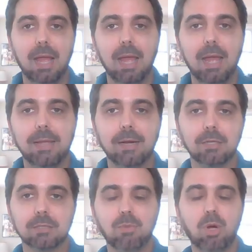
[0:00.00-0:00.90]
Hey
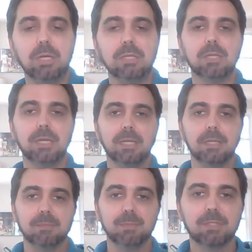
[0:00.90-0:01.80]
girls and boys, it
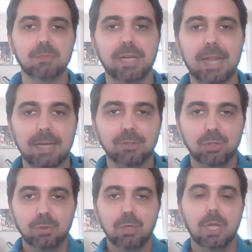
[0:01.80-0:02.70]
is Mr.
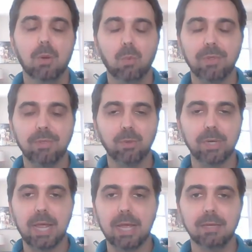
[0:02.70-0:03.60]
McAndrew with you
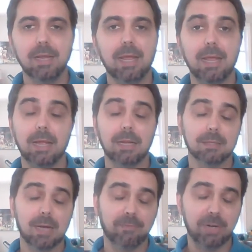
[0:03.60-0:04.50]
again, and
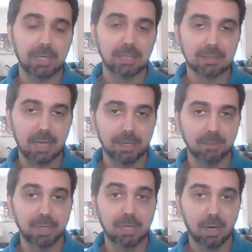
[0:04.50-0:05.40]
I'm very excited
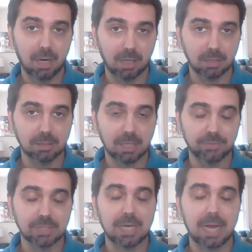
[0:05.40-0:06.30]
because I've
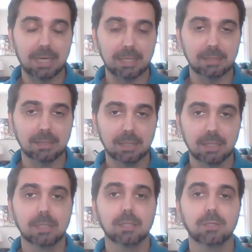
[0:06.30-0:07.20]
decided
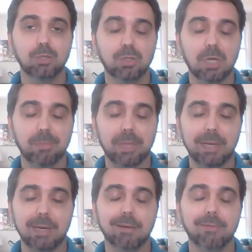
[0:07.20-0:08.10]
to do
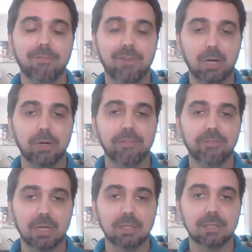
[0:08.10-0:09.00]
something very
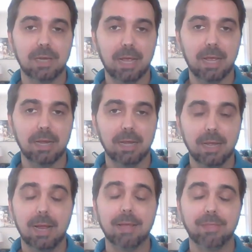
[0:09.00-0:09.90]
fun today.
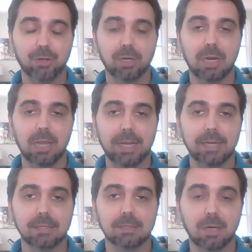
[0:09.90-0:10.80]
I think you're going to like
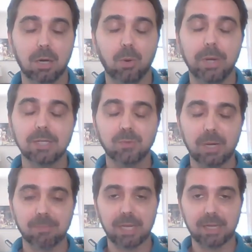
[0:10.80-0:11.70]
it, so here's what I'm
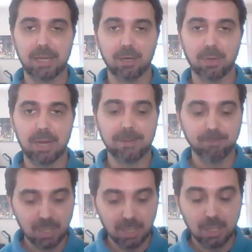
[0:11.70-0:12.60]
thinking, okay?
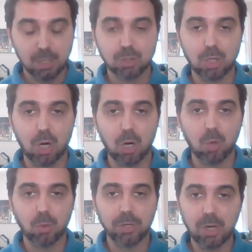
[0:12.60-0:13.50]

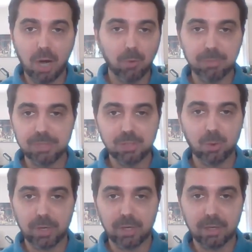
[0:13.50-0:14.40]
So, you know how we've been
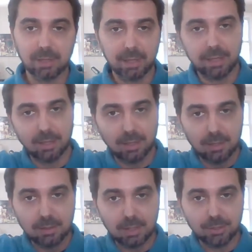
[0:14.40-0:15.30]
doing, like,
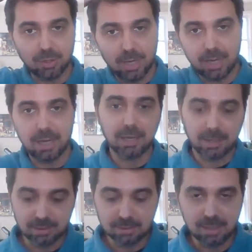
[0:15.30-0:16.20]
touch your
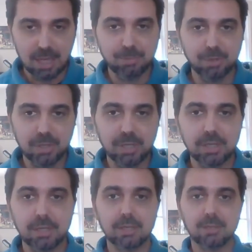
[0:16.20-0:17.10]
head, slap your
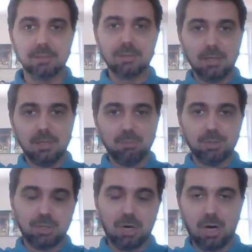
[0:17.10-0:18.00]
knees,
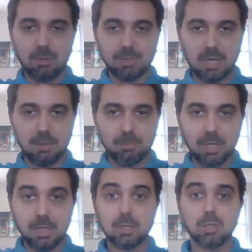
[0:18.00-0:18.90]
put your arms up,
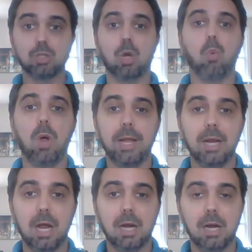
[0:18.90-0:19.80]
so why
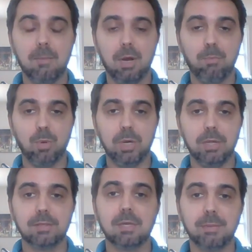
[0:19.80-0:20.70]
not come up
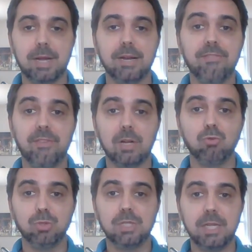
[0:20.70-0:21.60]
with some kind of fun
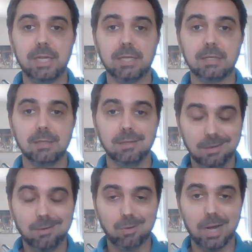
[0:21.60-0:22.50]
routine,
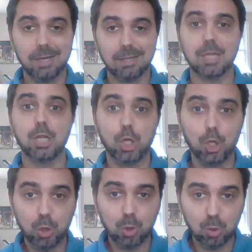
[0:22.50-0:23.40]
right, that
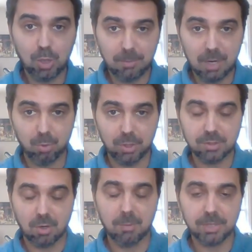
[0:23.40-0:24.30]
you come up with?
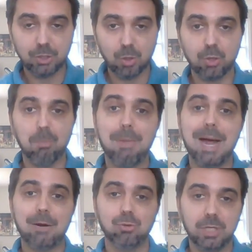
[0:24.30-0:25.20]
So I'm going to show you my
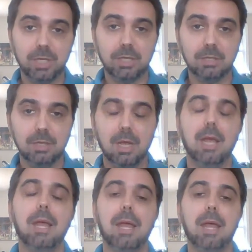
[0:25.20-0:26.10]
routine,
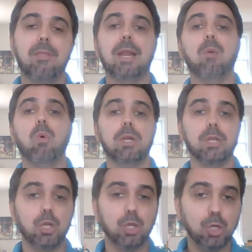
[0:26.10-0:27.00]
and then I want
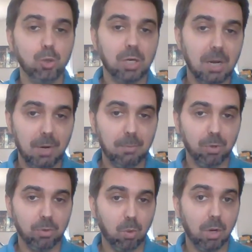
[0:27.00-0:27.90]
you to come up
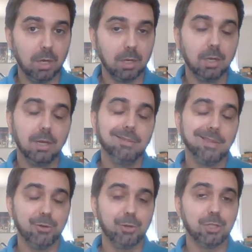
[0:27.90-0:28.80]
with one
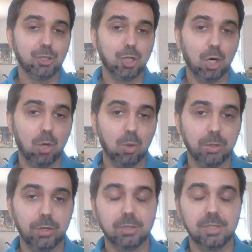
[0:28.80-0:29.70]
that you can show
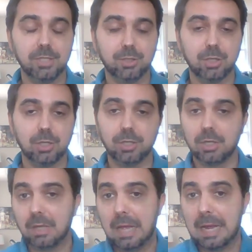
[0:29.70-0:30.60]
your teacher, your
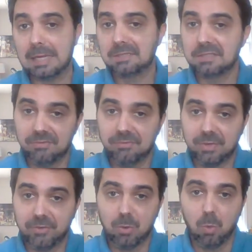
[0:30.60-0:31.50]
class,
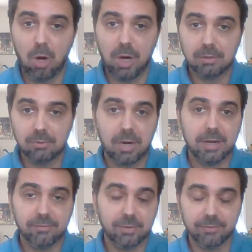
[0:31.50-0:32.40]
if you want, right?
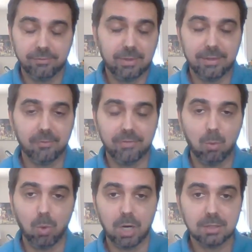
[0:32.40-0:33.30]
If that
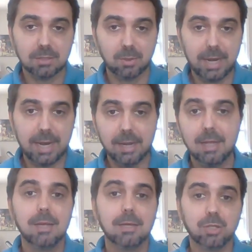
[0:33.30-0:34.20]
works, okay?
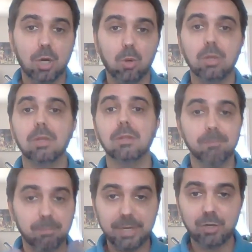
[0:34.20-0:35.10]
So
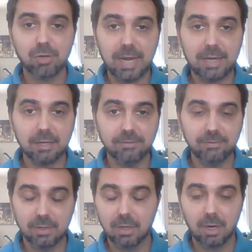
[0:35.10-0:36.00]
be creative,
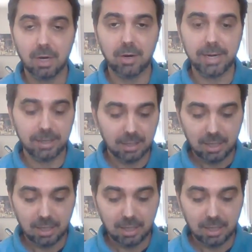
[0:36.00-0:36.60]
all right?